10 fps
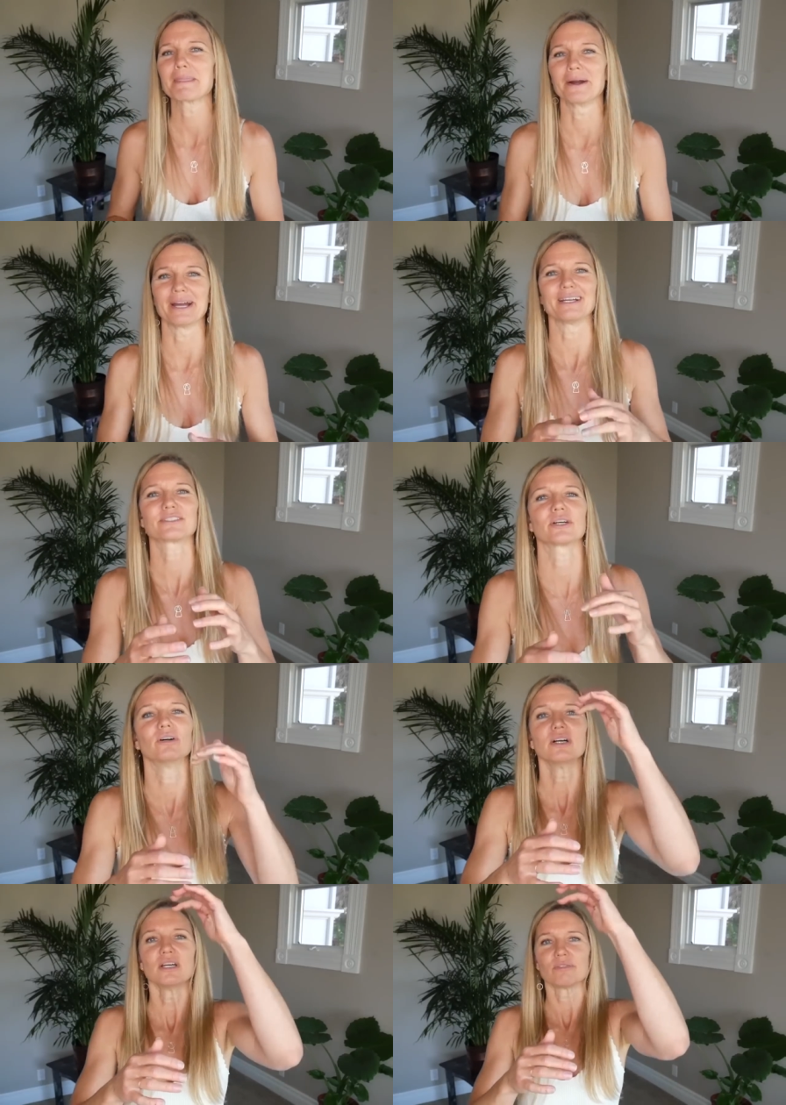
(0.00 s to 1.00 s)
All right, so
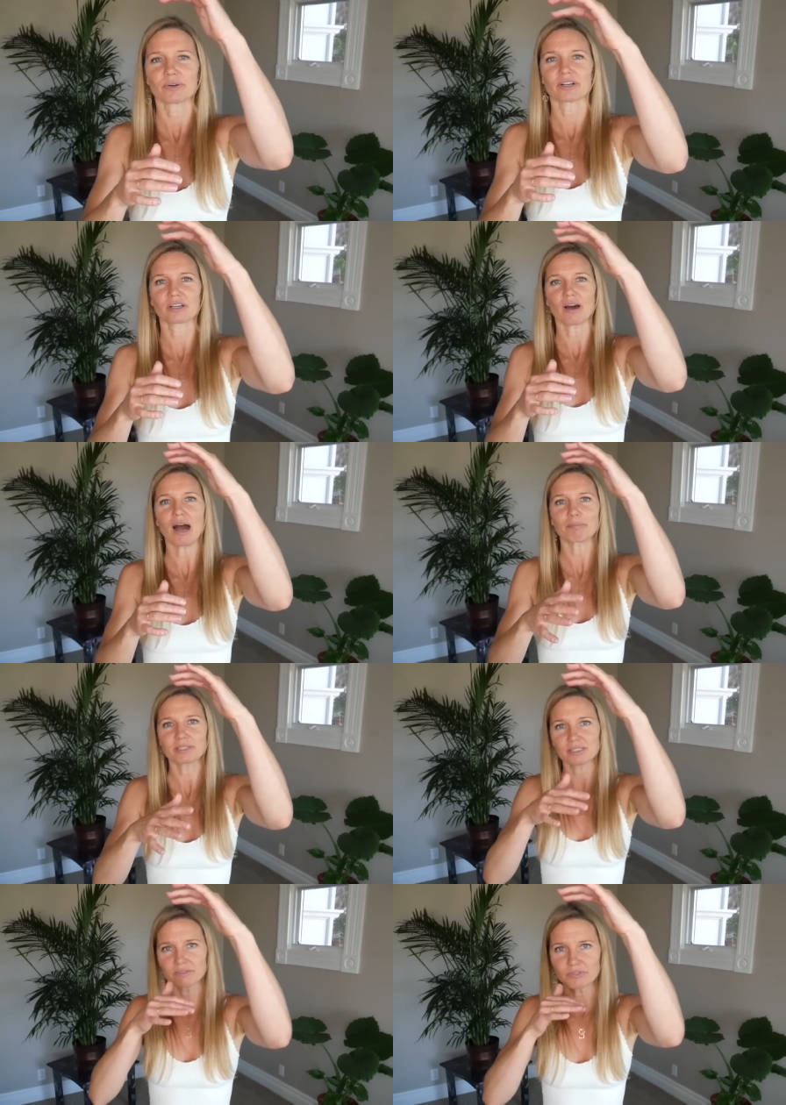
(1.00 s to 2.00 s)
if we're gonna go
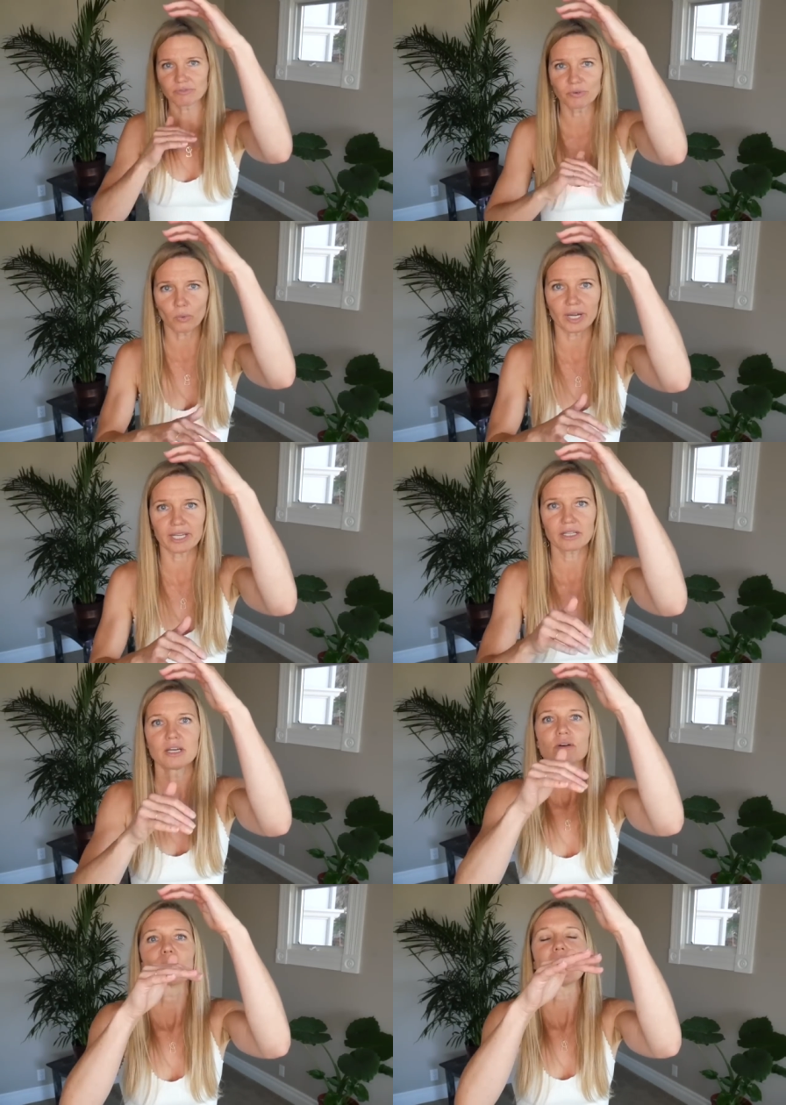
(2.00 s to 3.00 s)
opposite of the void,
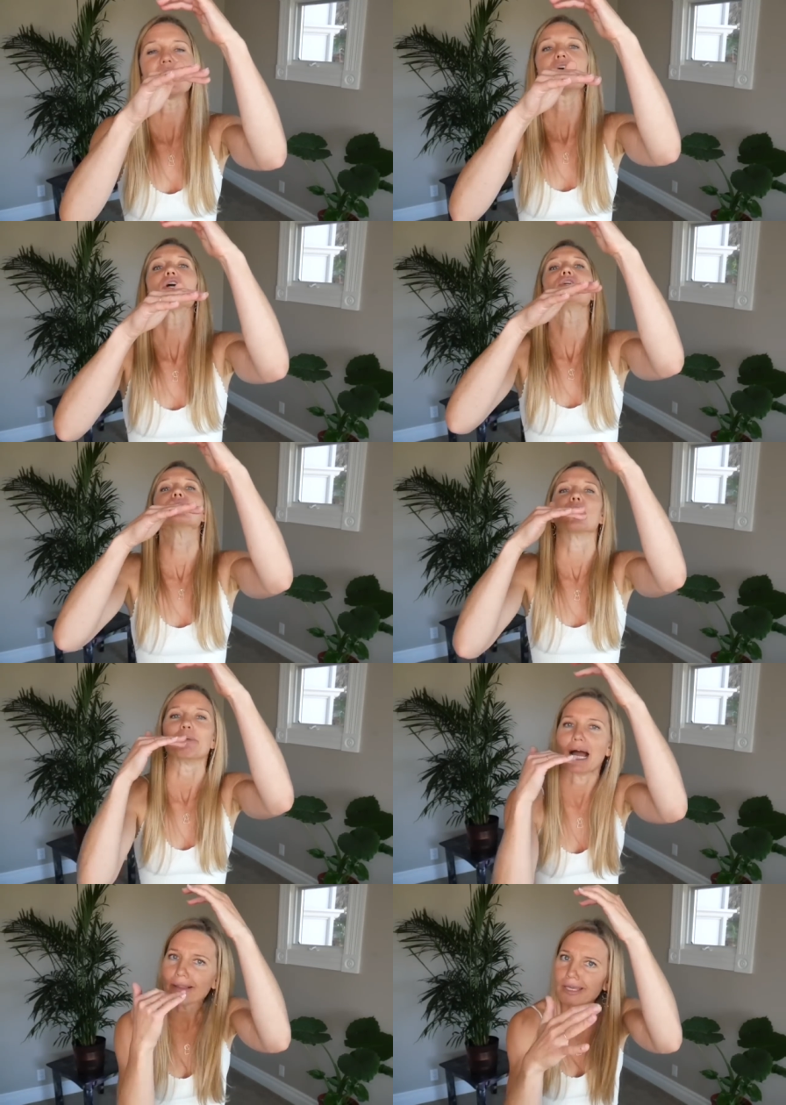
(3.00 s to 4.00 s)
right, you go
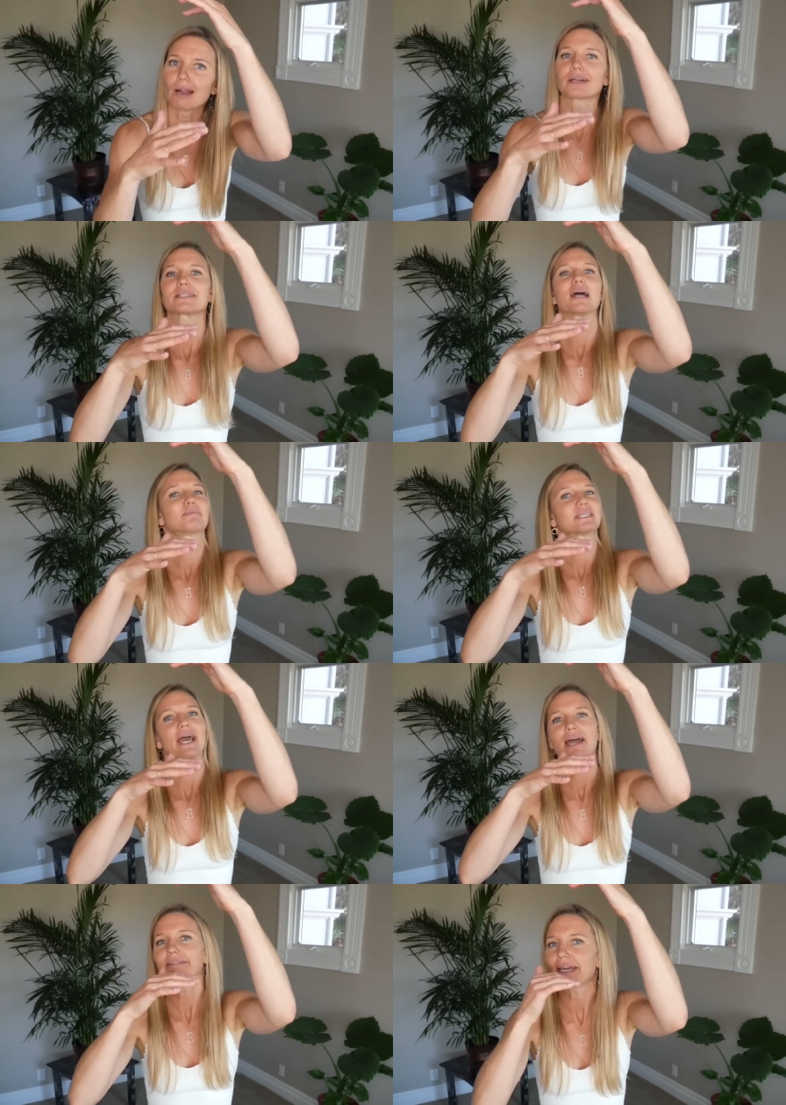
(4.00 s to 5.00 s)
beyond the archetypes
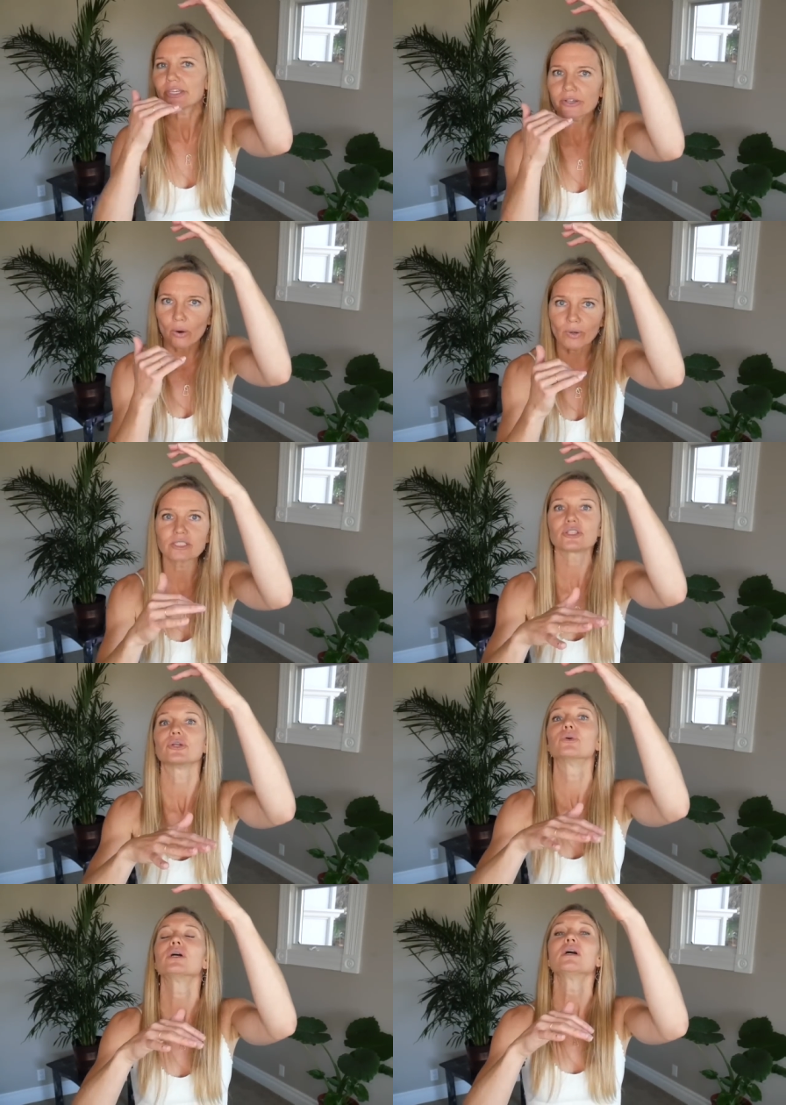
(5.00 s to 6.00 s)
again, like you go
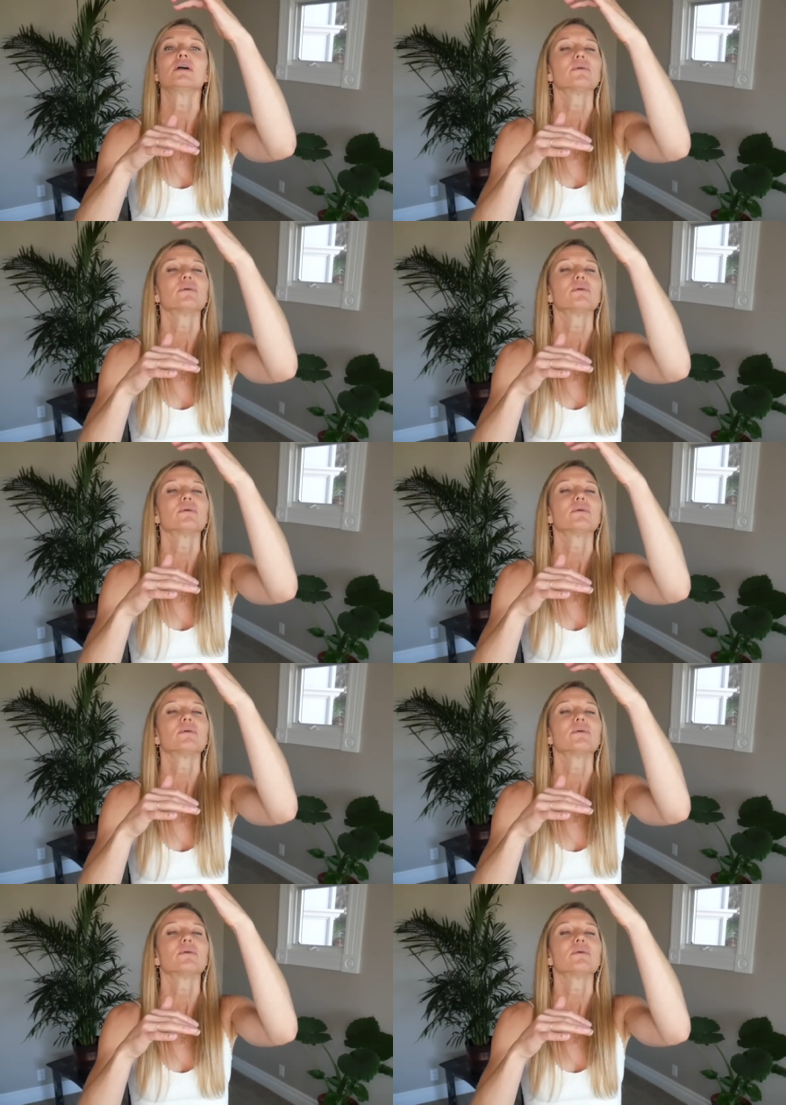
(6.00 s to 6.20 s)
into